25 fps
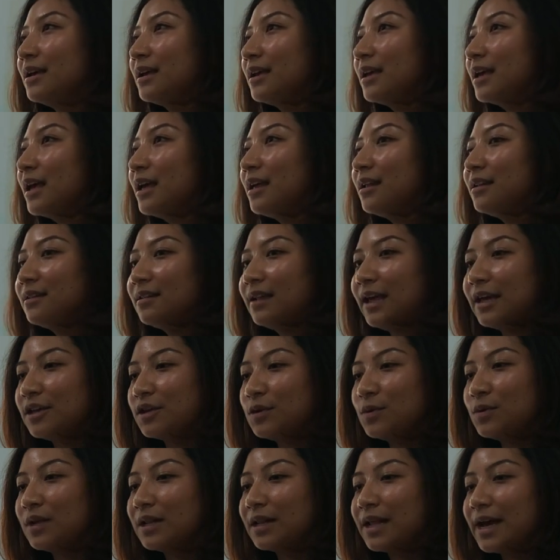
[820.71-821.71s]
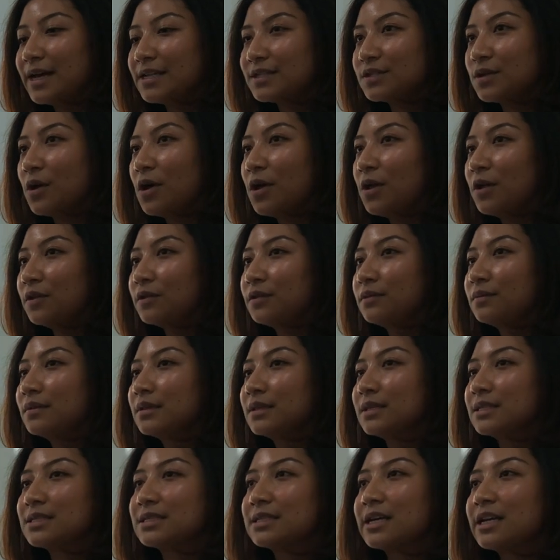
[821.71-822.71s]
Again, utilize all
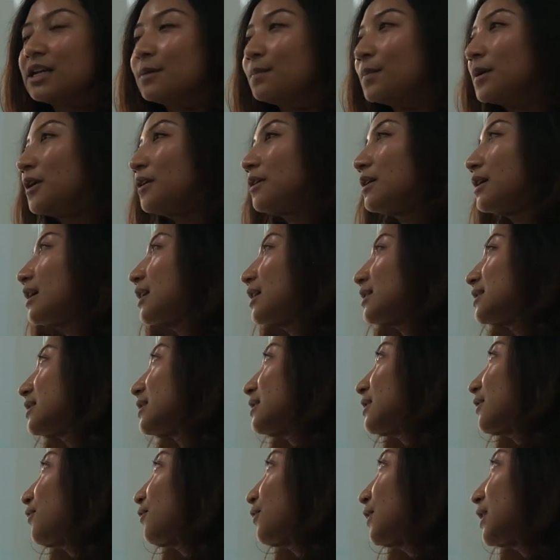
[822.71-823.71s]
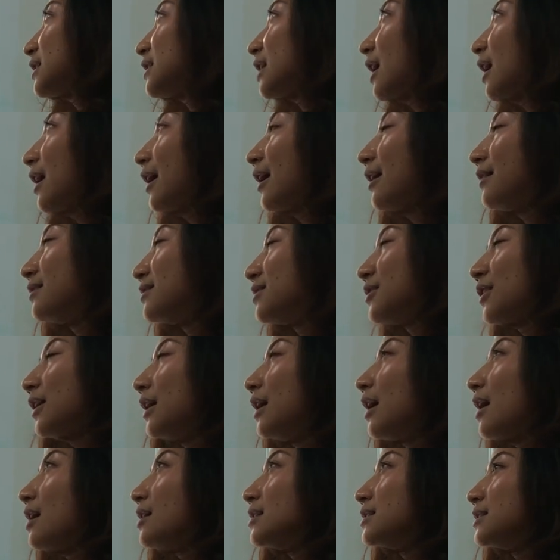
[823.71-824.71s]
the study periods, the
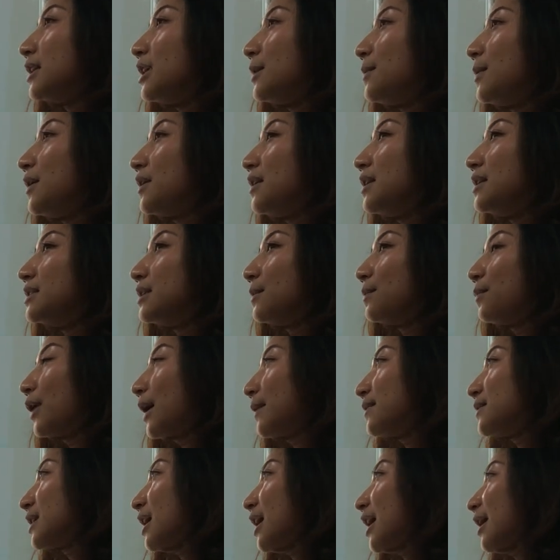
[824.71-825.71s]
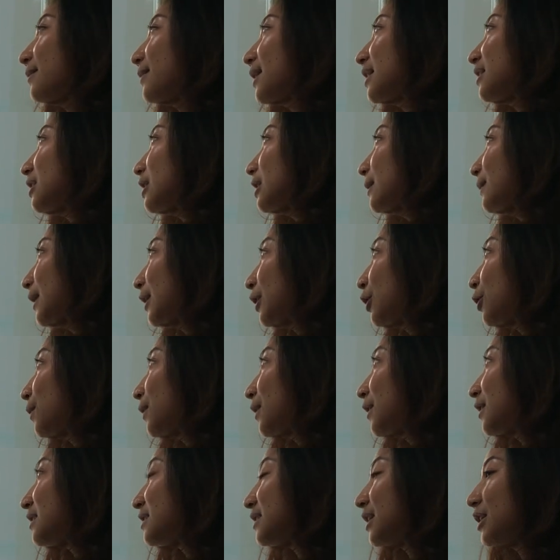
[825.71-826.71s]
study periods, the prep time, and the EPQ
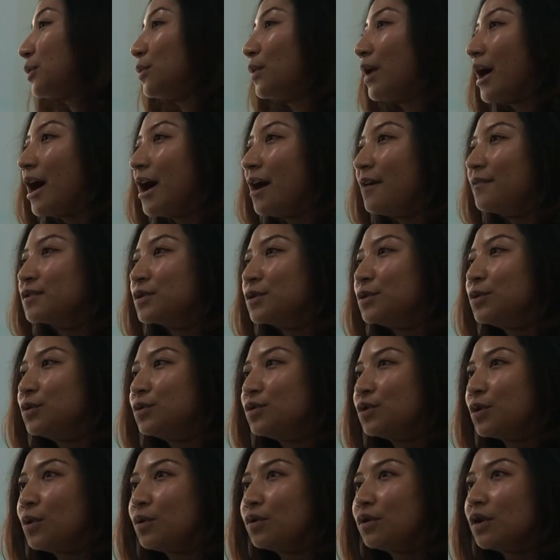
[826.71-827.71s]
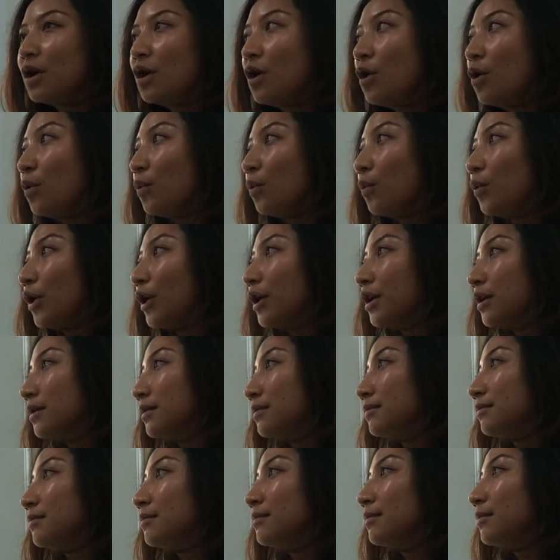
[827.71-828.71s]
periods that you have, so you don't work
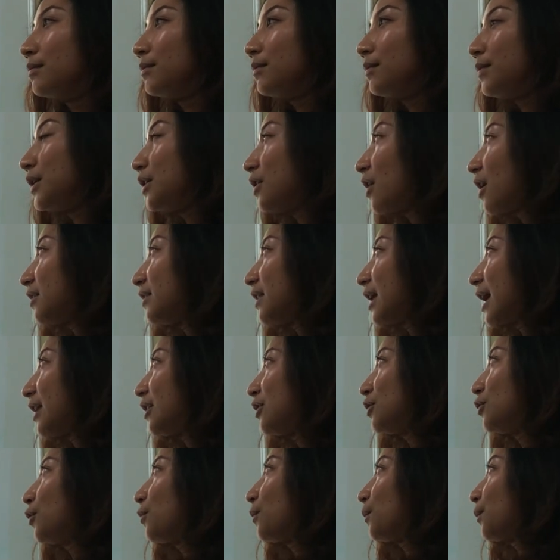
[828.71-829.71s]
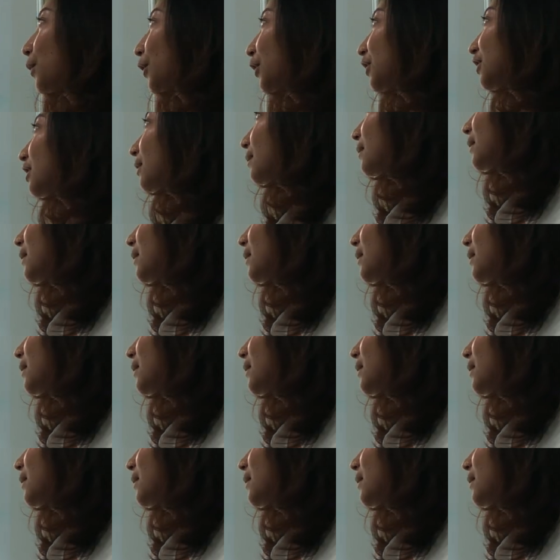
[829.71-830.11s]
beyond that, you don't burn the